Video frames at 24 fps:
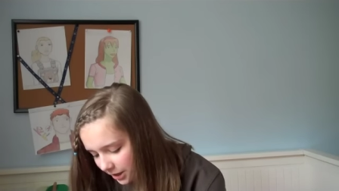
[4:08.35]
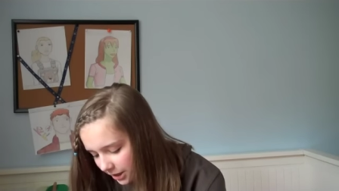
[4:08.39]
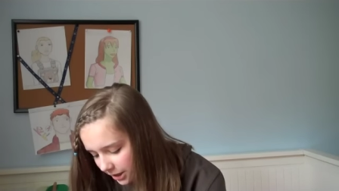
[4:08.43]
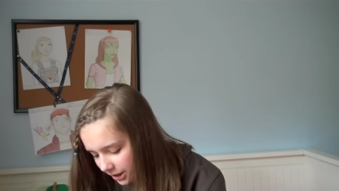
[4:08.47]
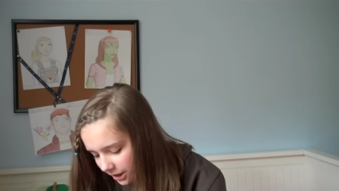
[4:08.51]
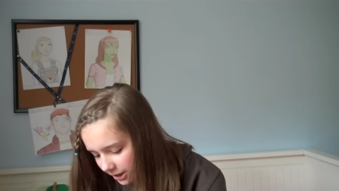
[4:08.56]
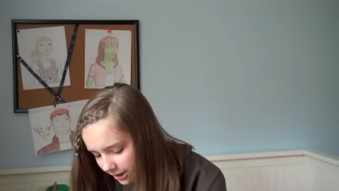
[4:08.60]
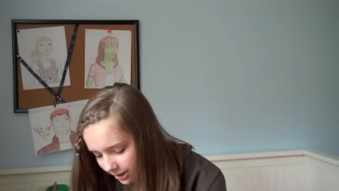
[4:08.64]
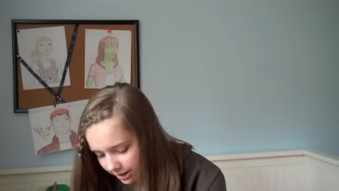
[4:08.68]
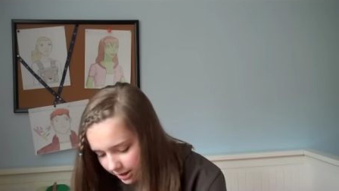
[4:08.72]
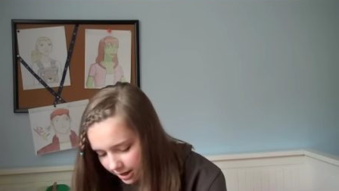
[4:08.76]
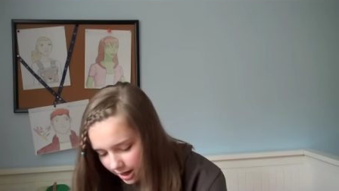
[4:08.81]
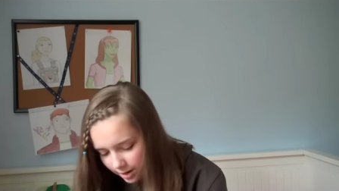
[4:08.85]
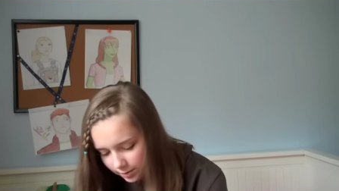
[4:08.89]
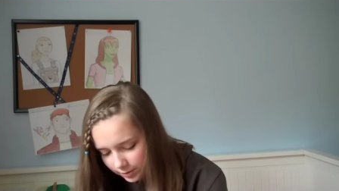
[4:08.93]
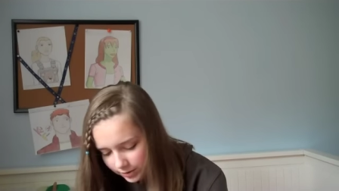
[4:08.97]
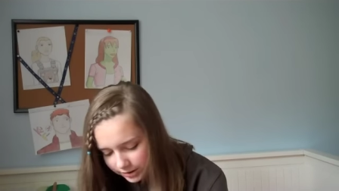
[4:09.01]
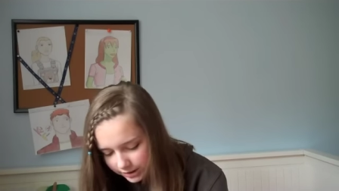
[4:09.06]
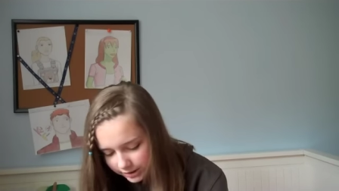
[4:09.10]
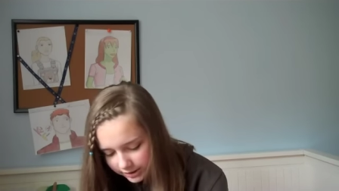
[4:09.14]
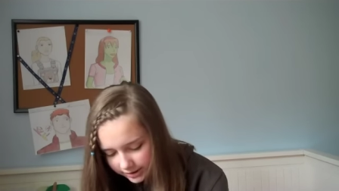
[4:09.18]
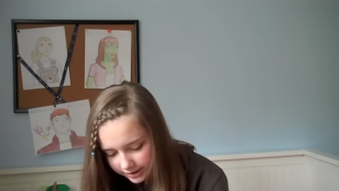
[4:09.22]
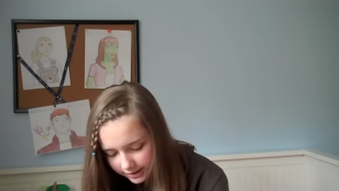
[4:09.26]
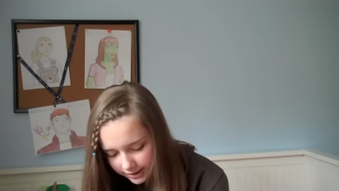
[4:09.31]
year. I
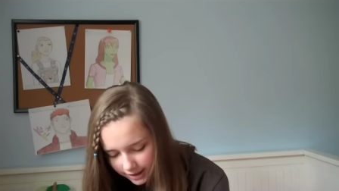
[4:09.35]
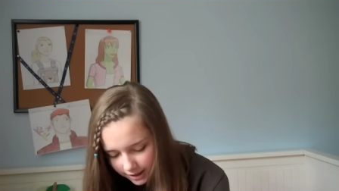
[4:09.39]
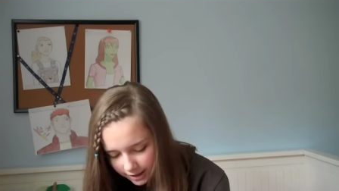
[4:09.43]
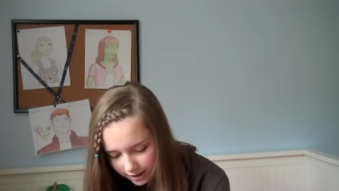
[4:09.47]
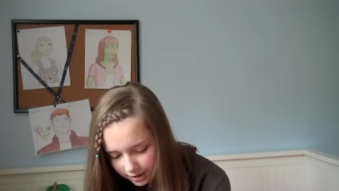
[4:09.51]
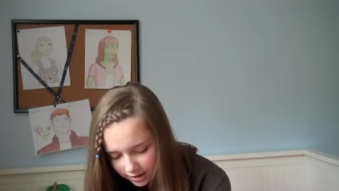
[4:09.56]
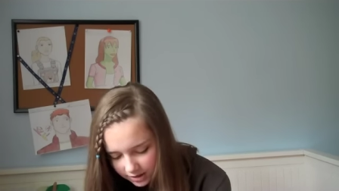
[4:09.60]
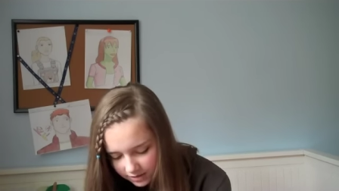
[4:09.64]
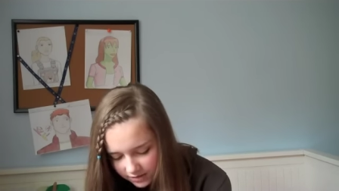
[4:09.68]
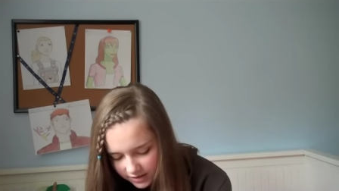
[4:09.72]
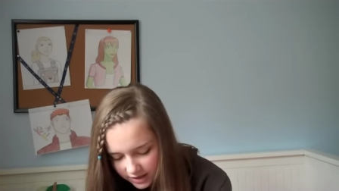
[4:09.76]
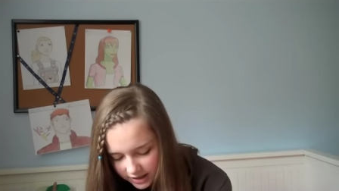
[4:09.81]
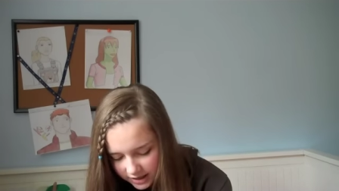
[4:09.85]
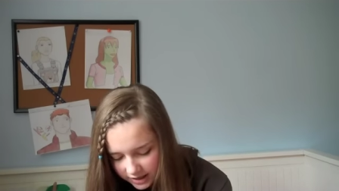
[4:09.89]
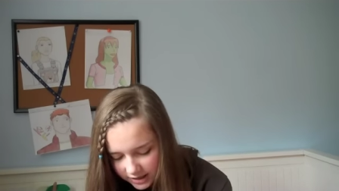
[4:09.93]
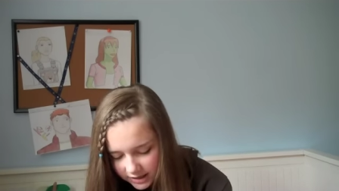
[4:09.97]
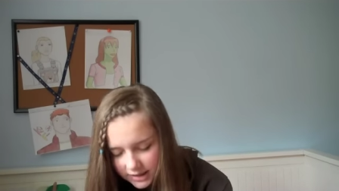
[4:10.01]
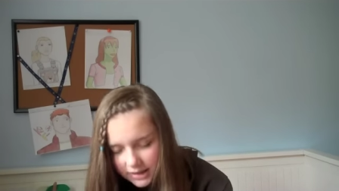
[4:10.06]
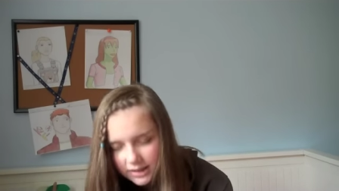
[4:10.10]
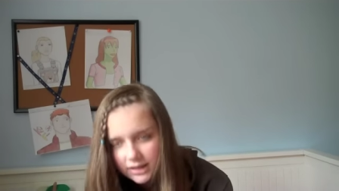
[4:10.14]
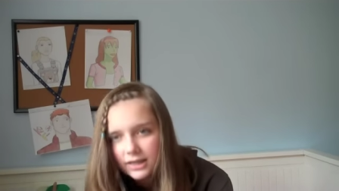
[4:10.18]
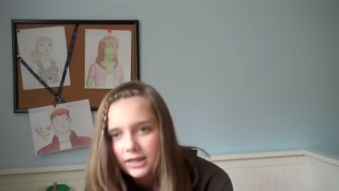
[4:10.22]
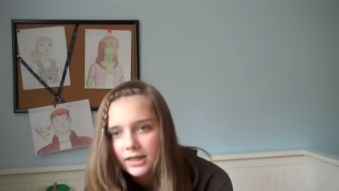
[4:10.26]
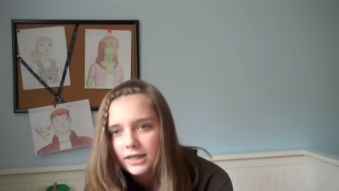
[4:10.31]
was scared of
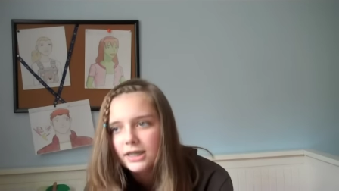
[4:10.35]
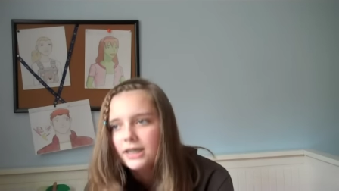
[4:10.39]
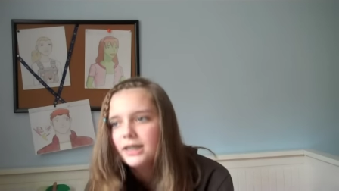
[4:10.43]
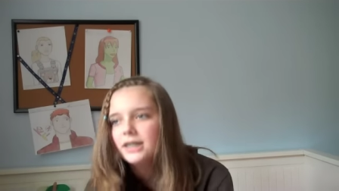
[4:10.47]
this.